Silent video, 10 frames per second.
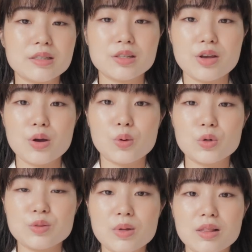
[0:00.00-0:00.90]
So
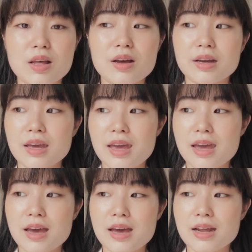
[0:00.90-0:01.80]
wish me luck.
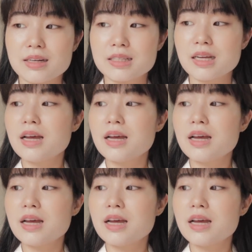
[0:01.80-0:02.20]
And